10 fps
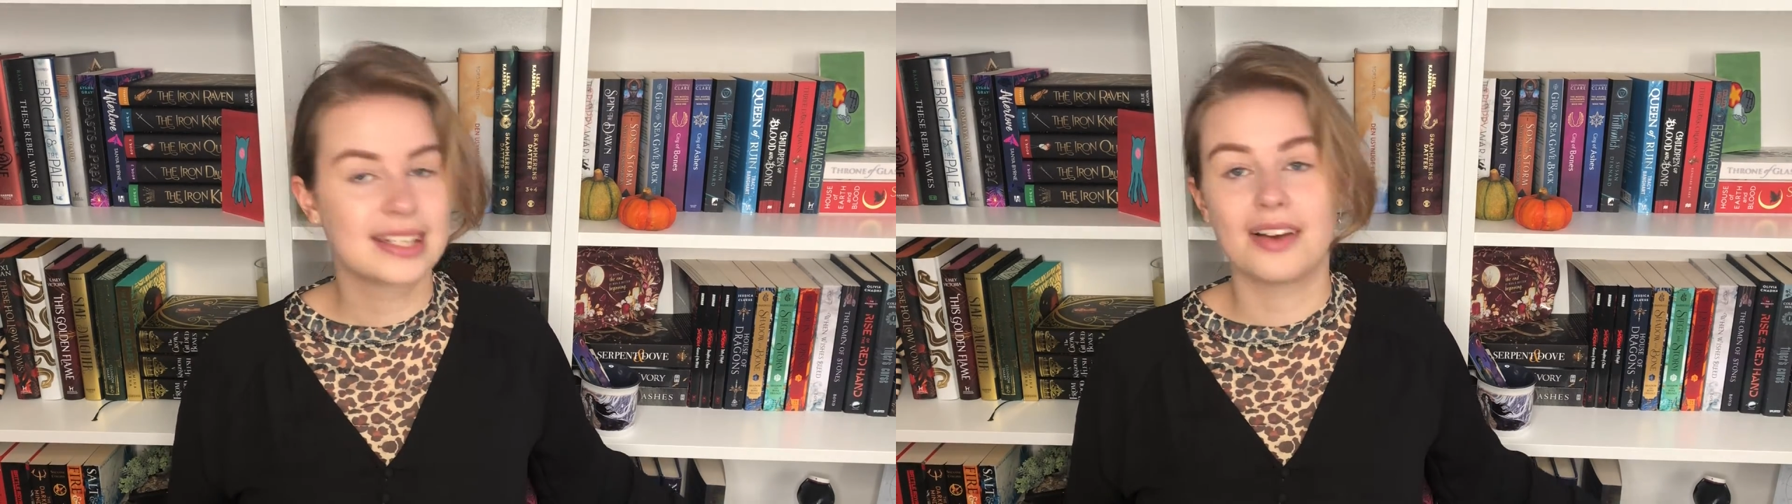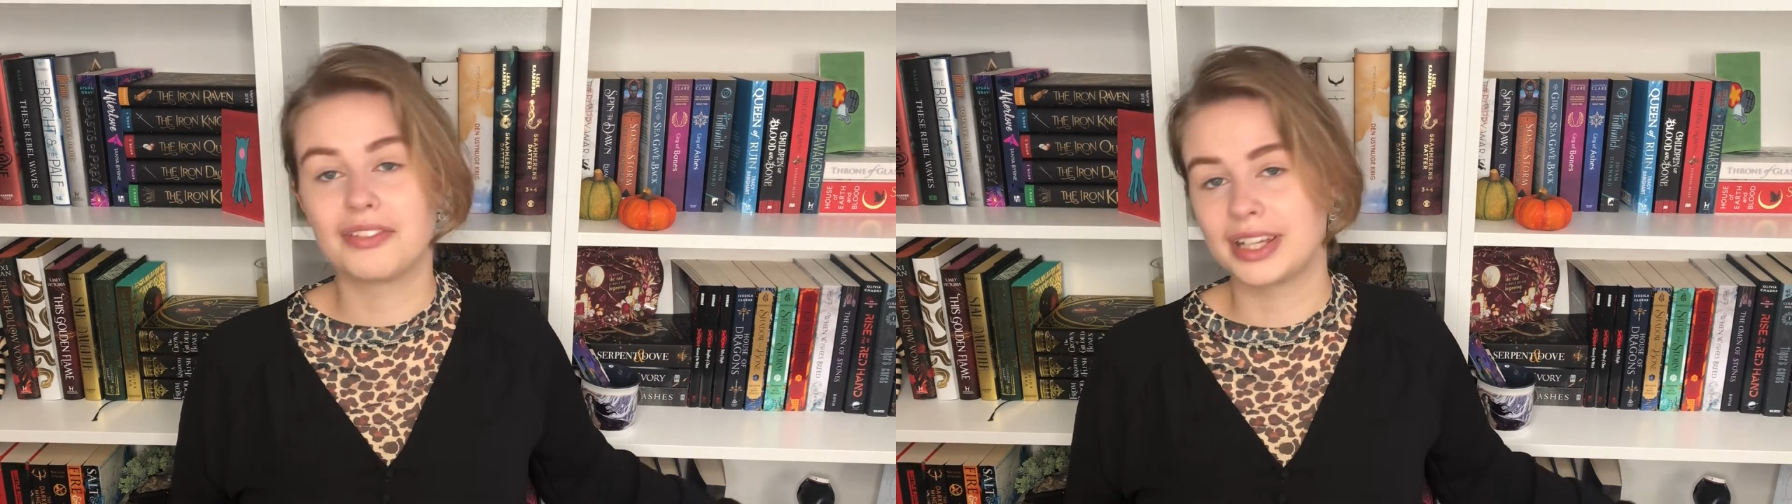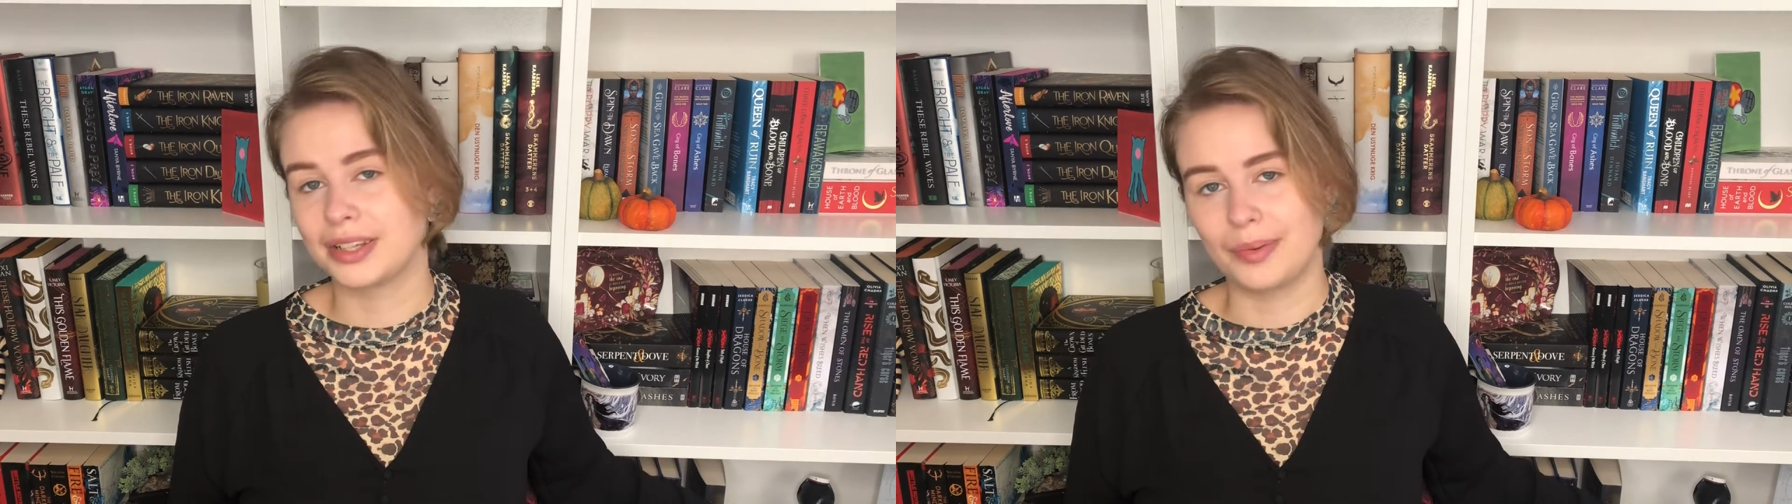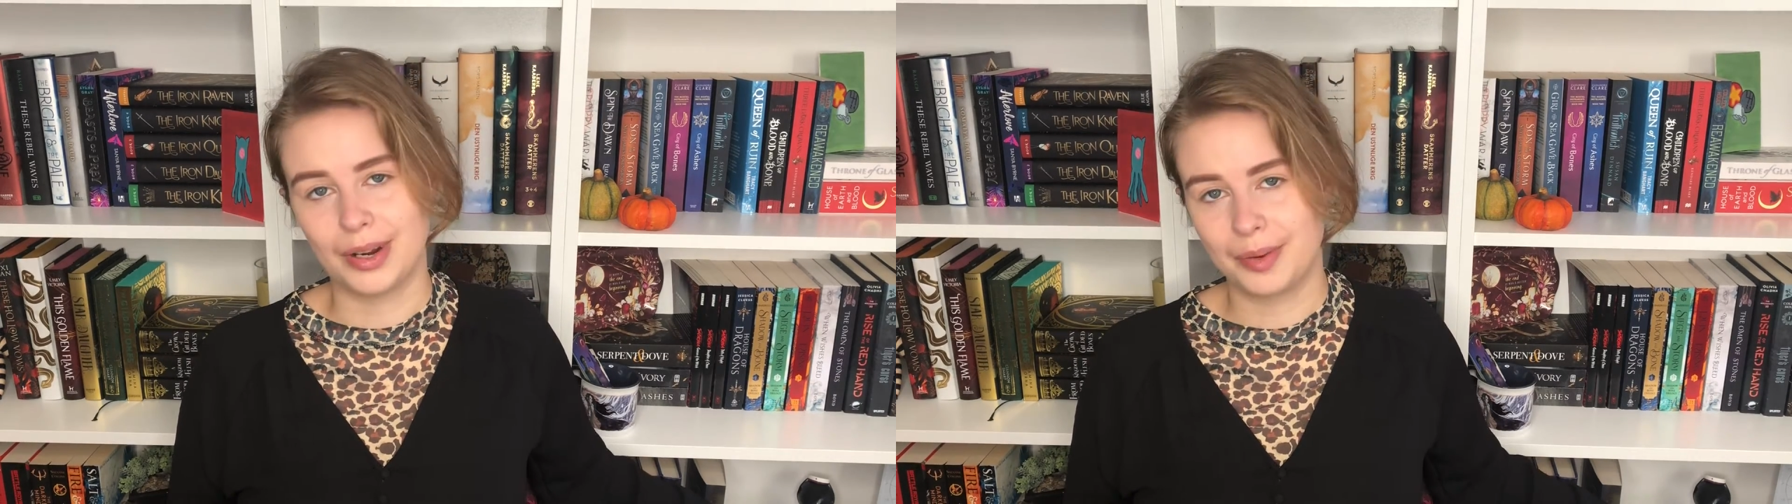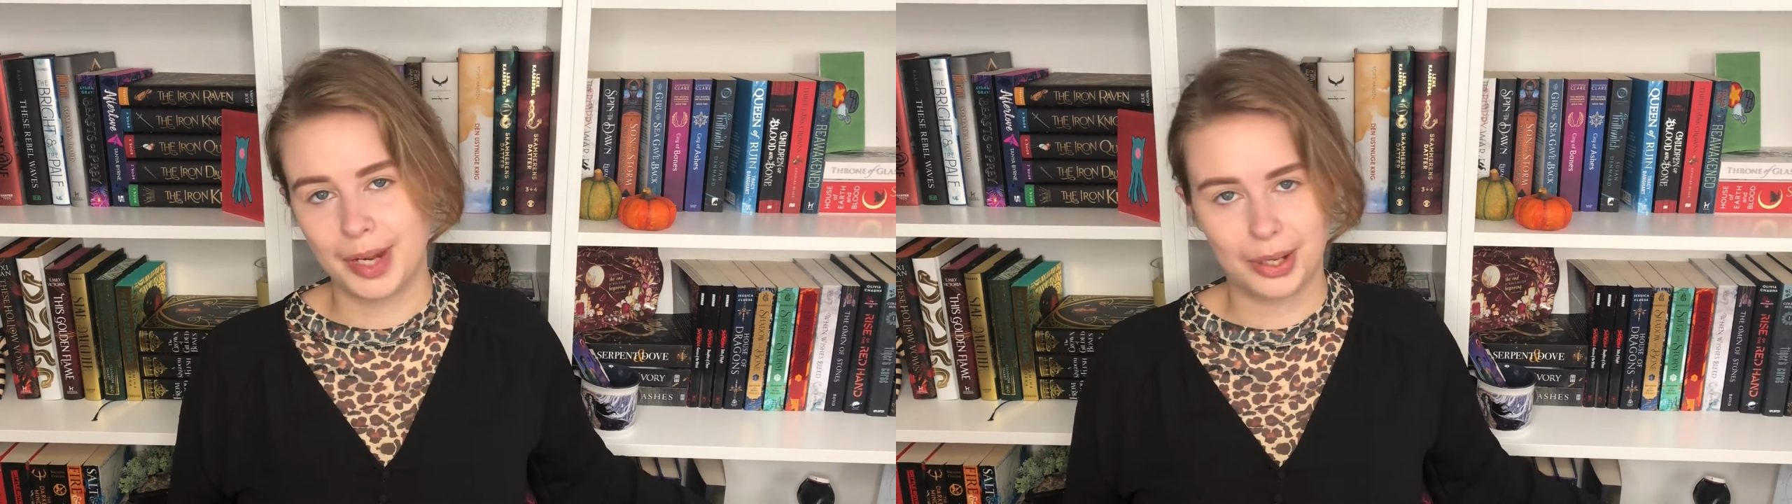definitely
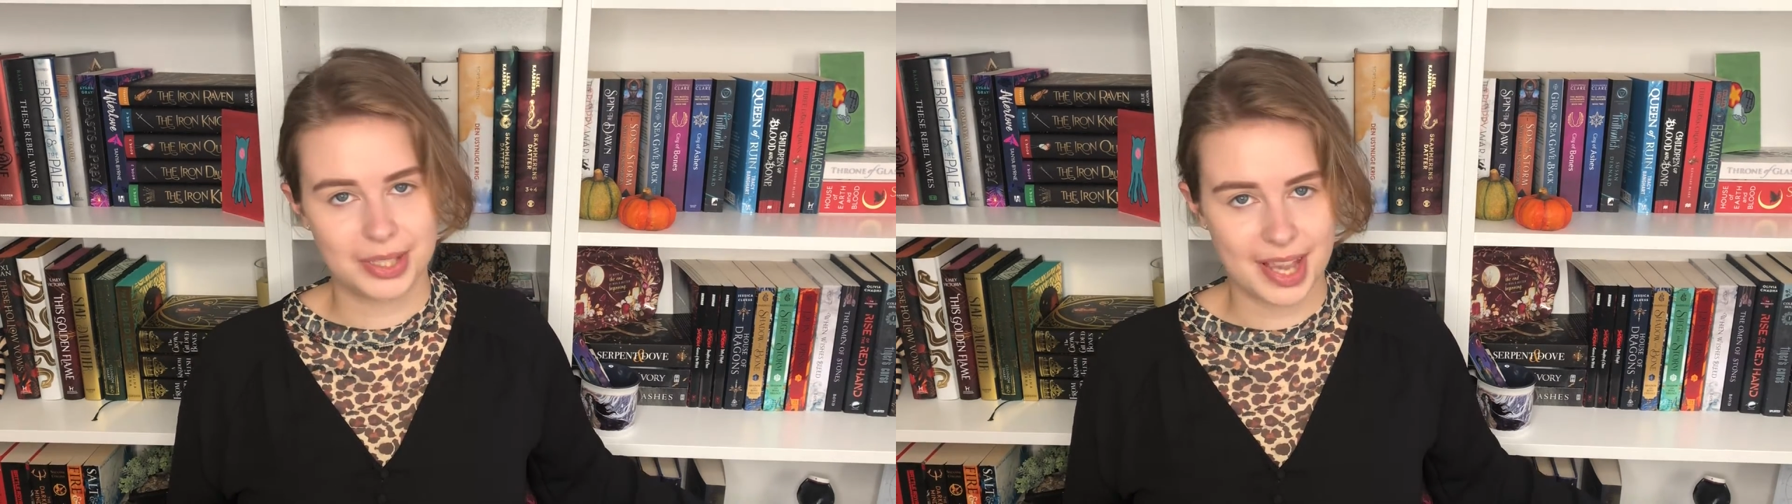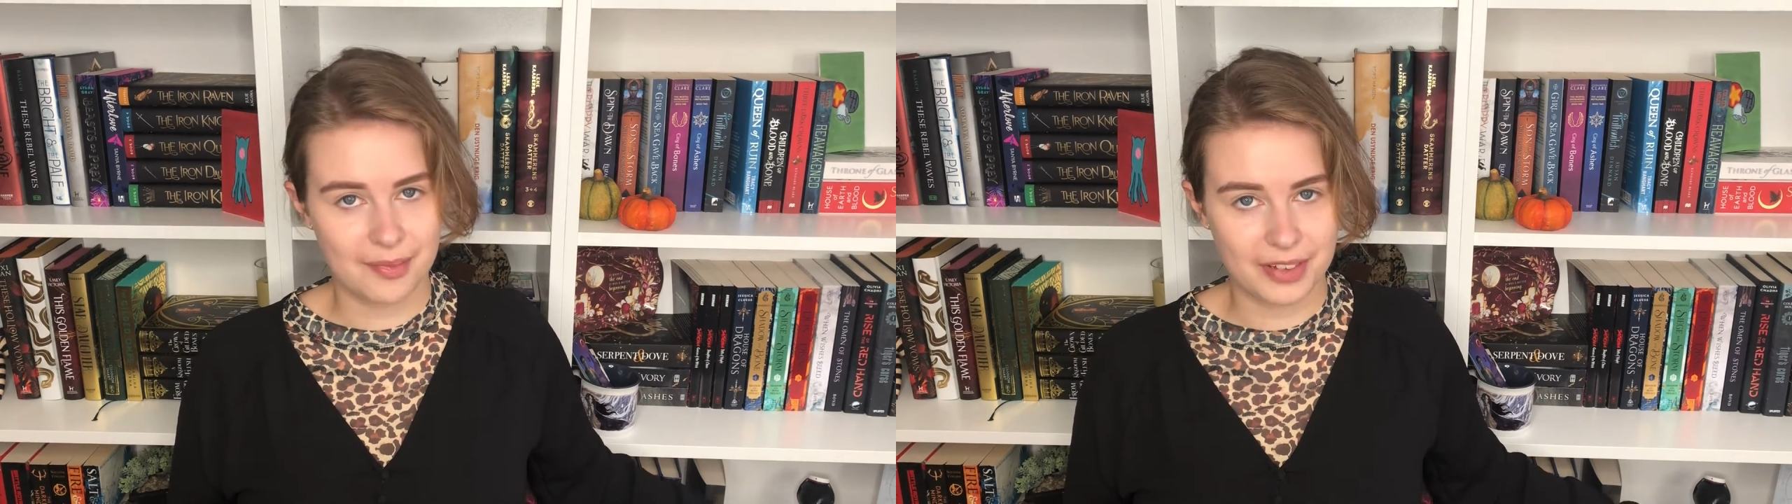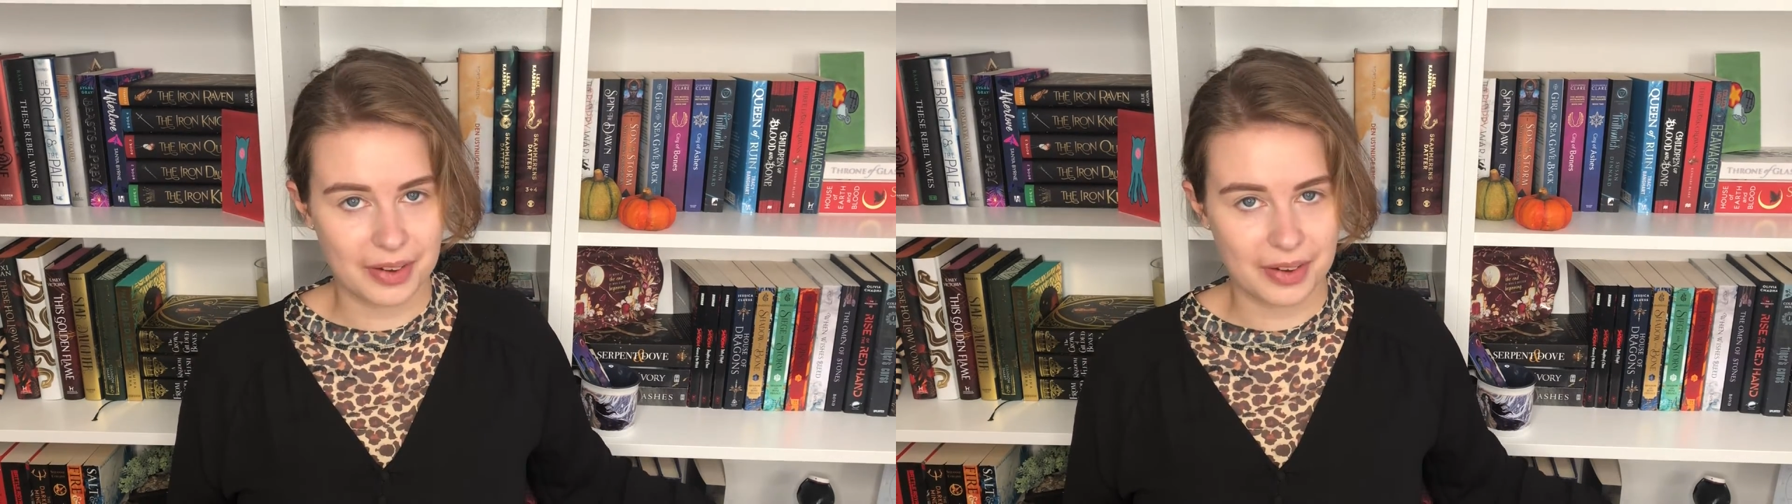one of my all-time